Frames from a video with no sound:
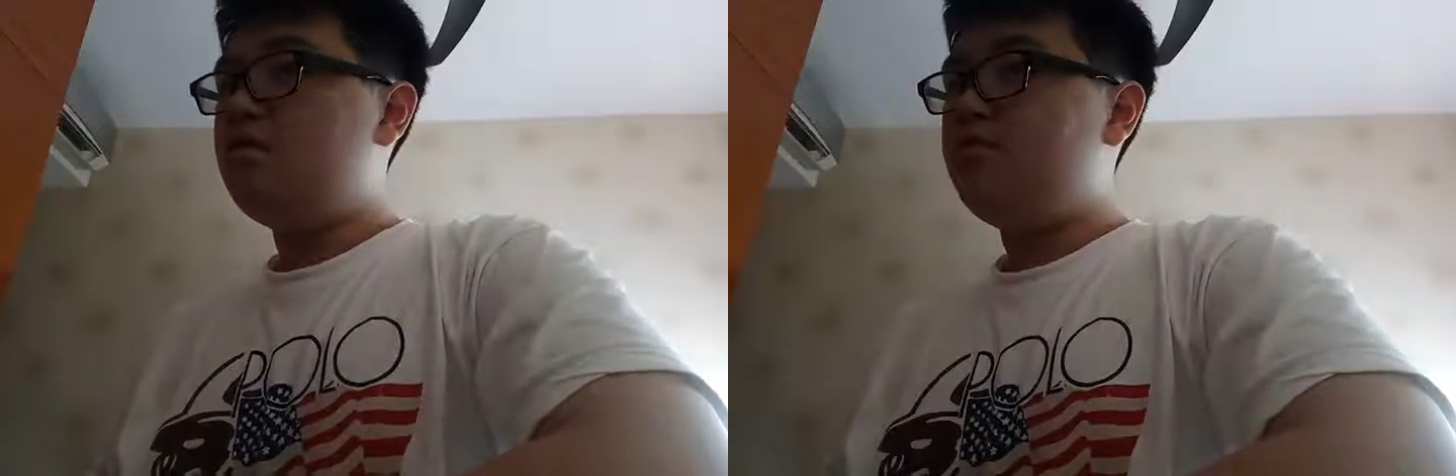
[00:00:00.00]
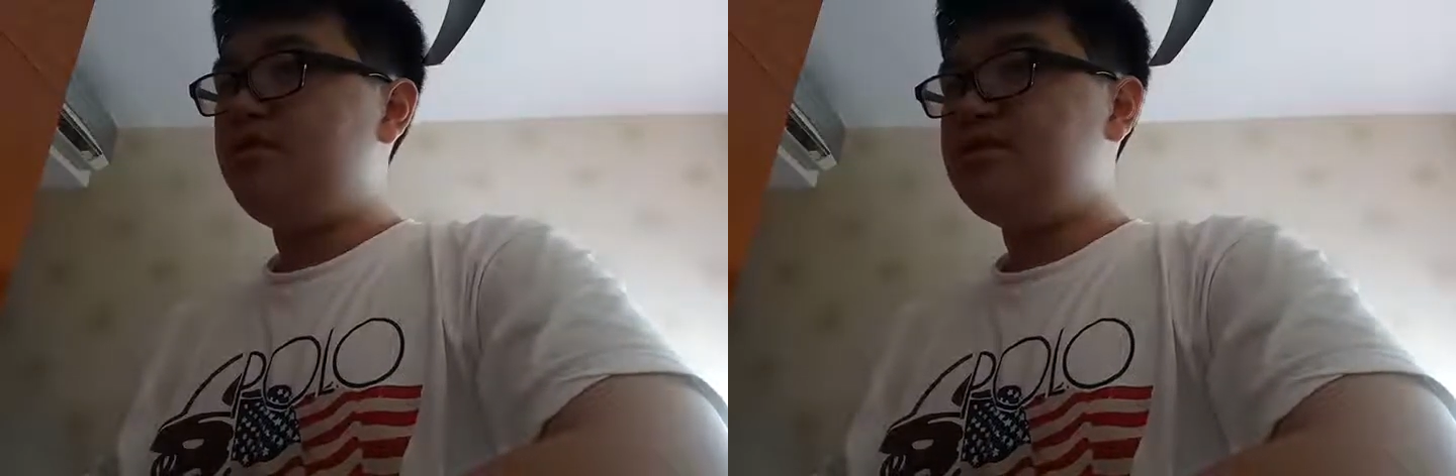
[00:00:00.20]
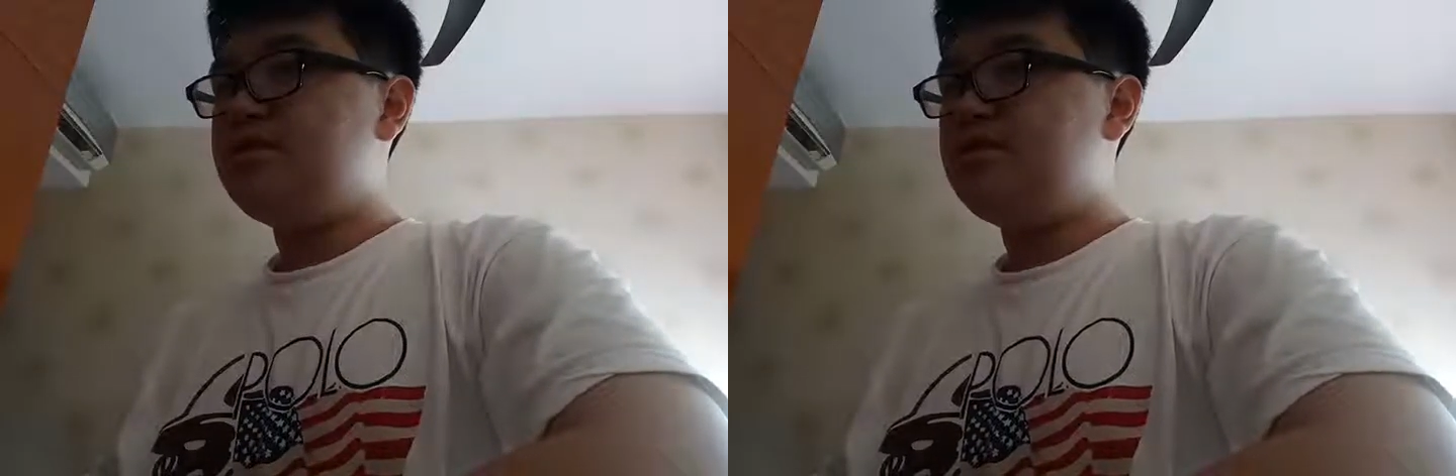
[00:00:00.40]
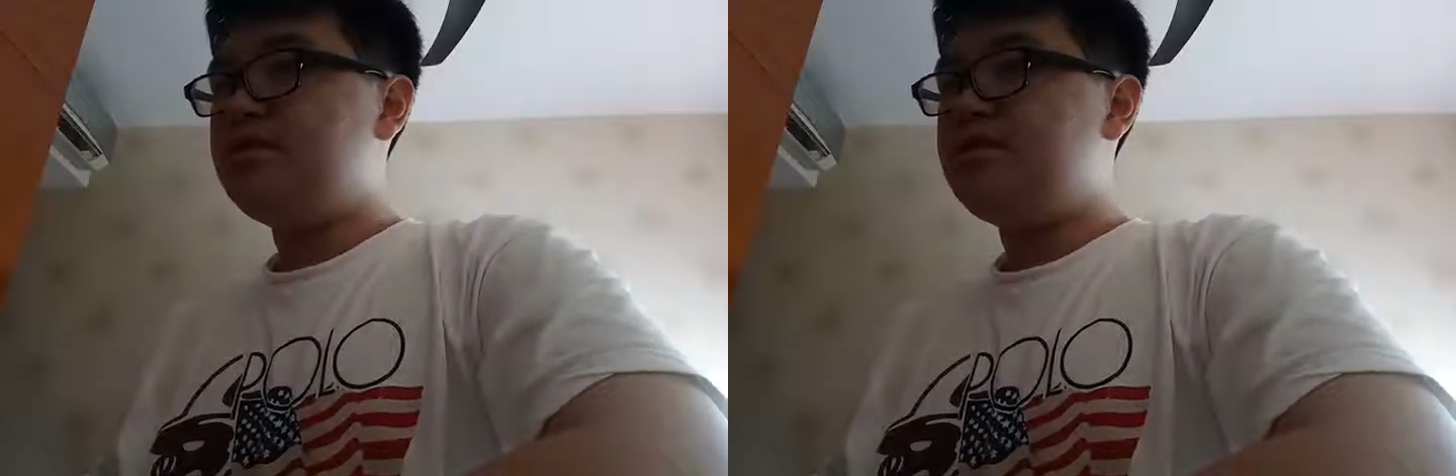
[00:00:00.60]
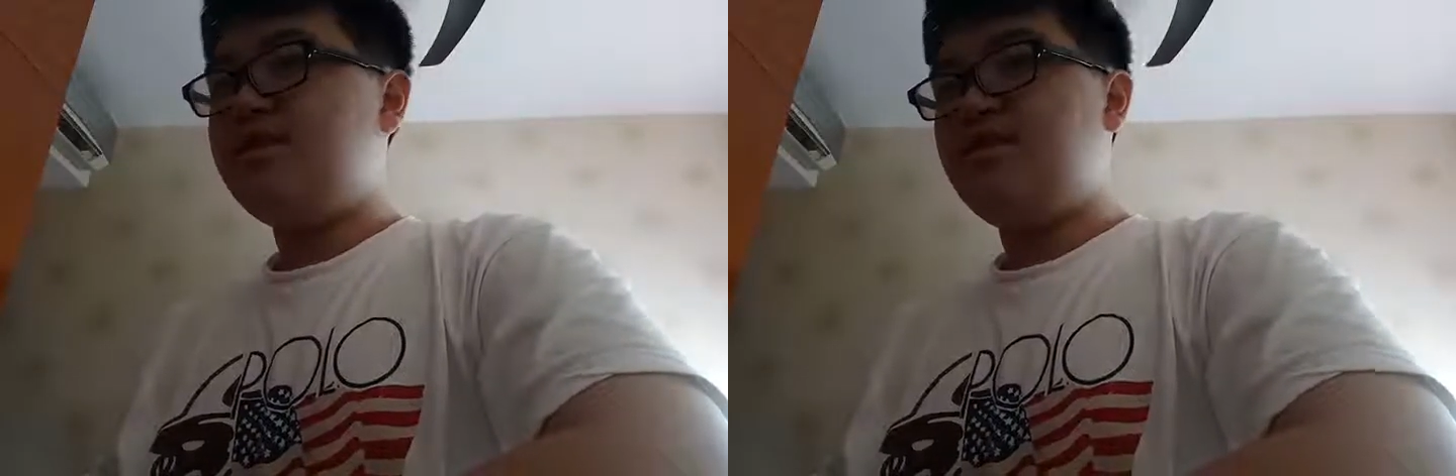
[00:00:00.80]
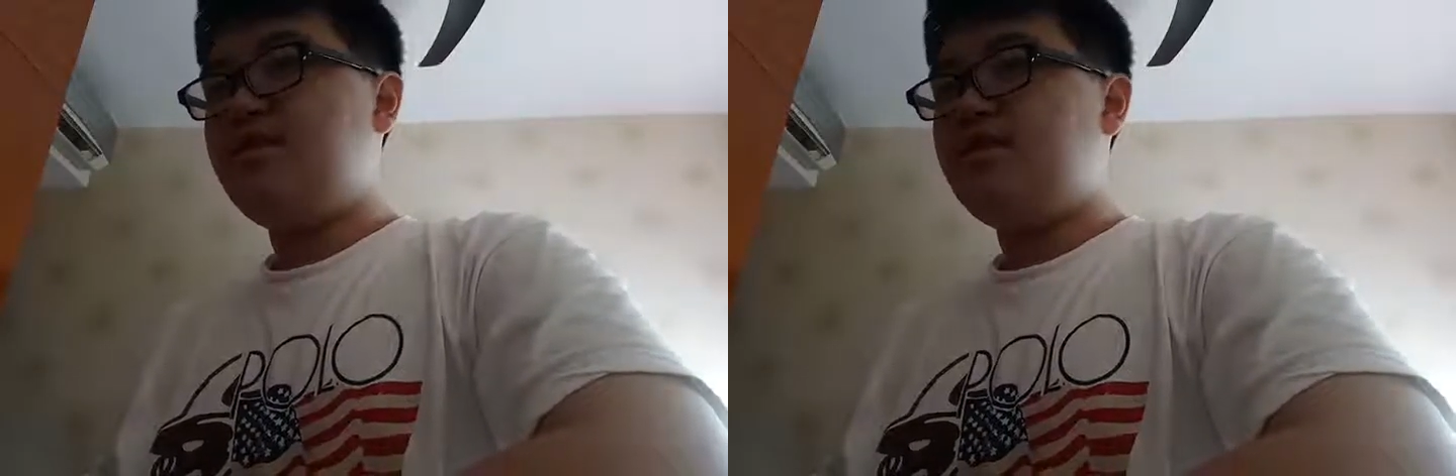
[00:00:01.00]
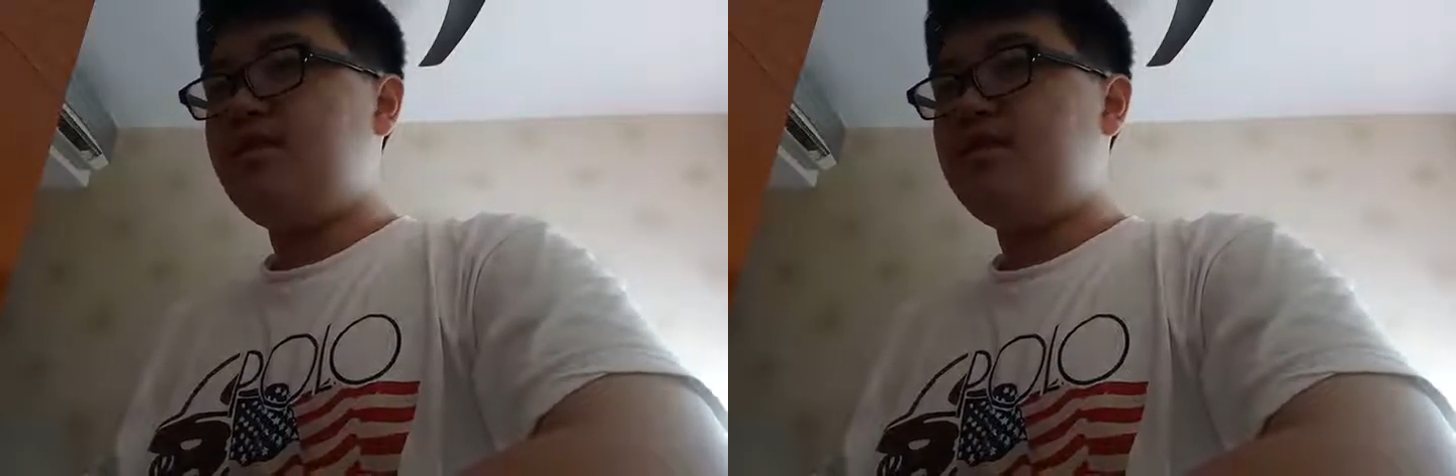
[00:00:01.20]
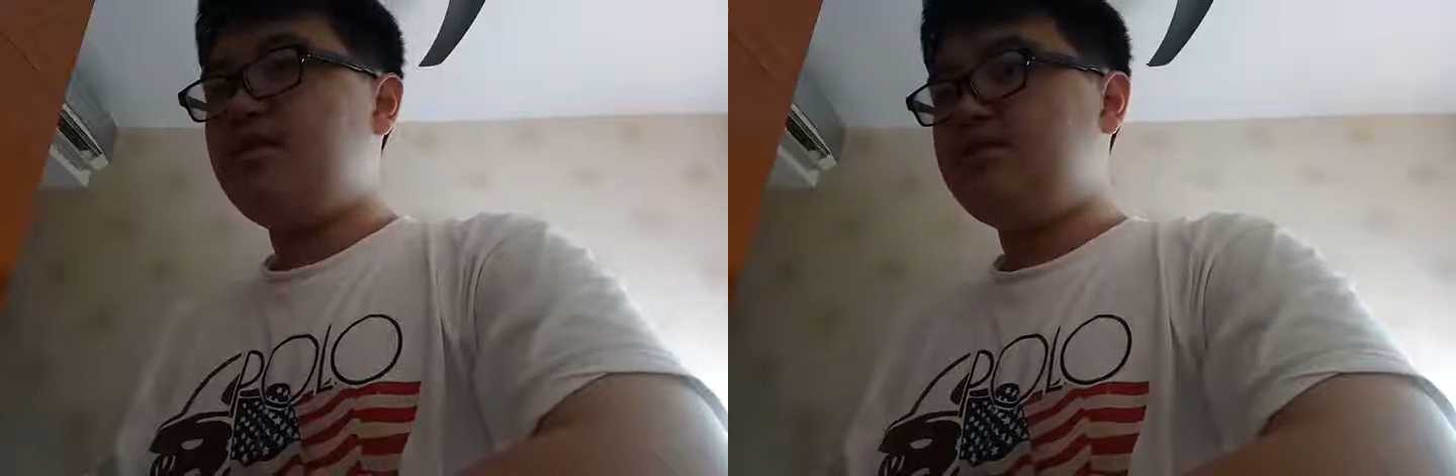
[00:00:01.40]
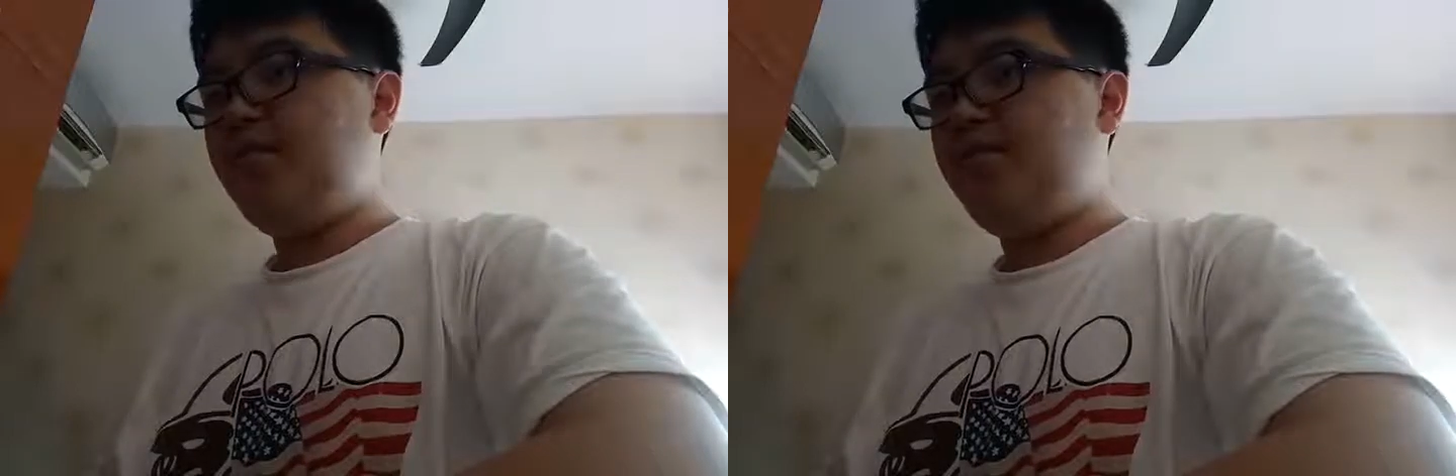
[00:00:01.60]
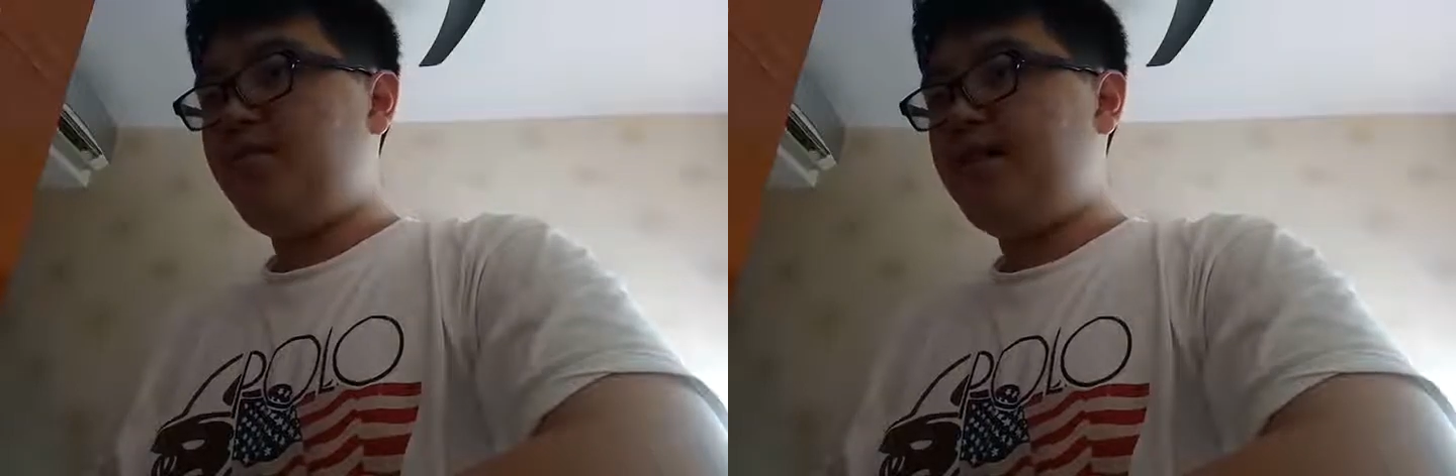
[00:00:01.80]
a West Tech
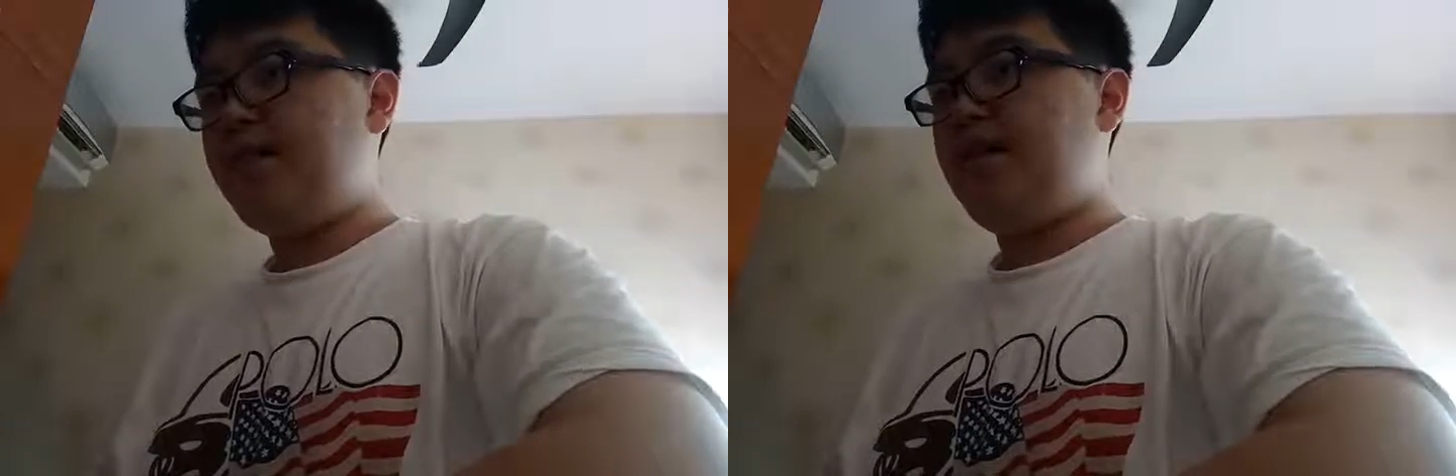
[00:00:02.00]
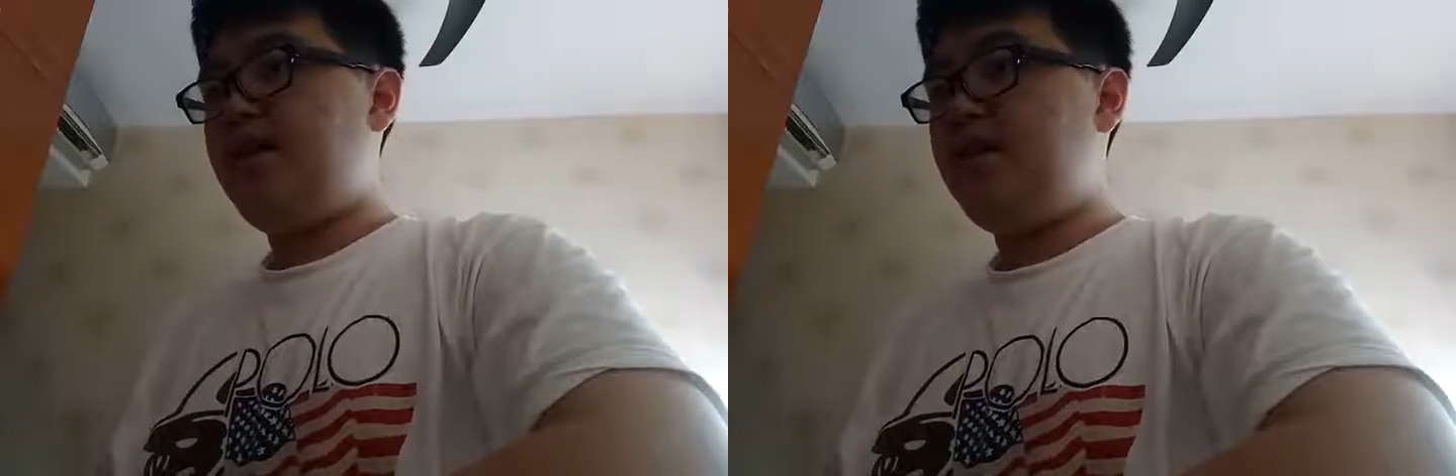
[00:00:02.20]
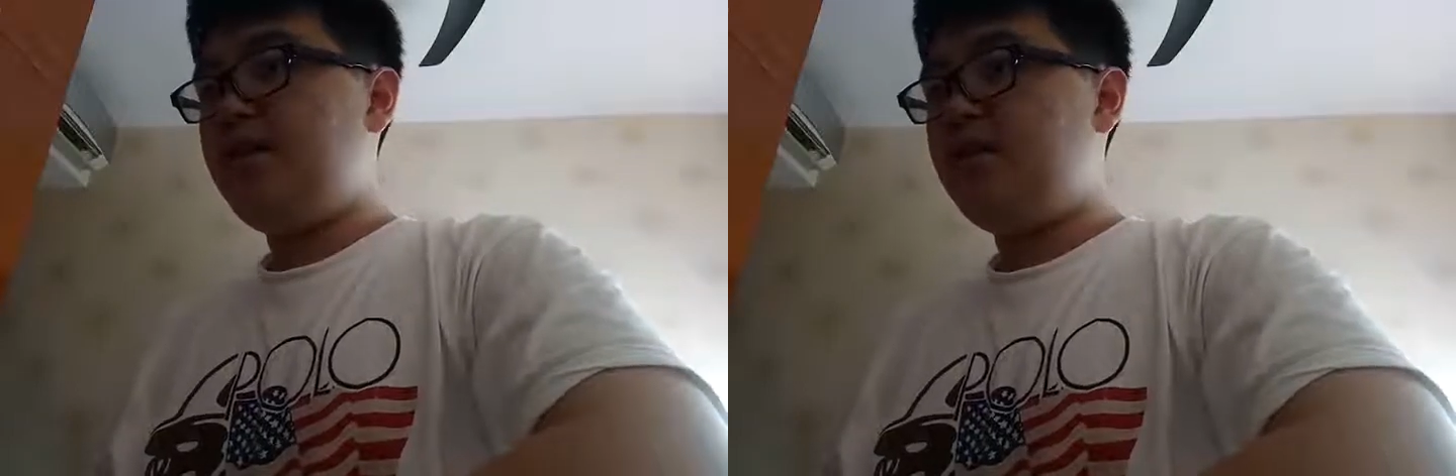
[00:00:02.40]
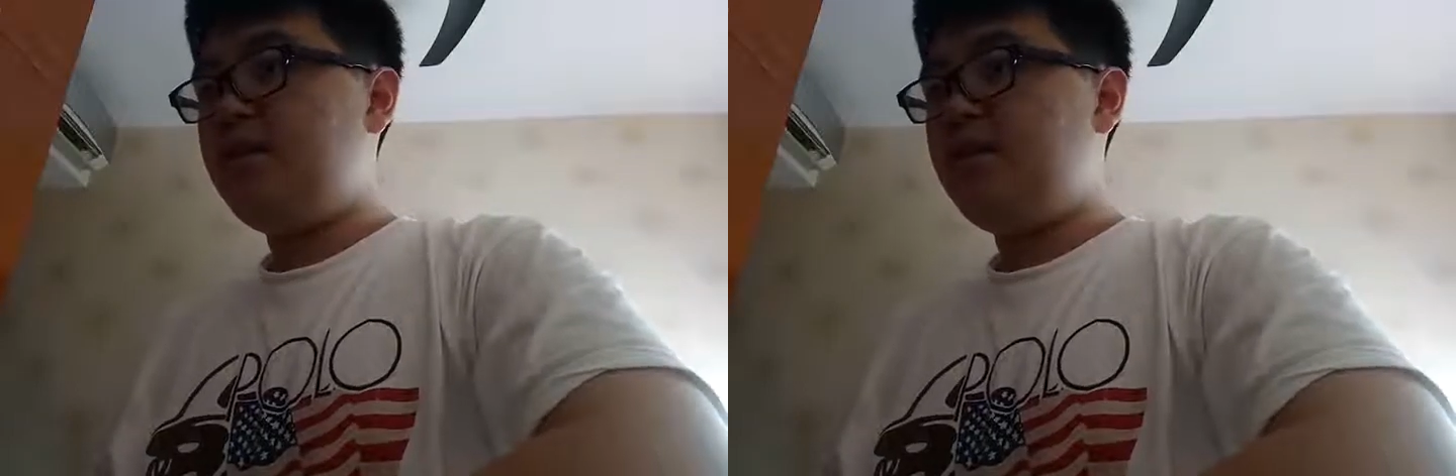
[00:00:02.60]
duffel bag, eh,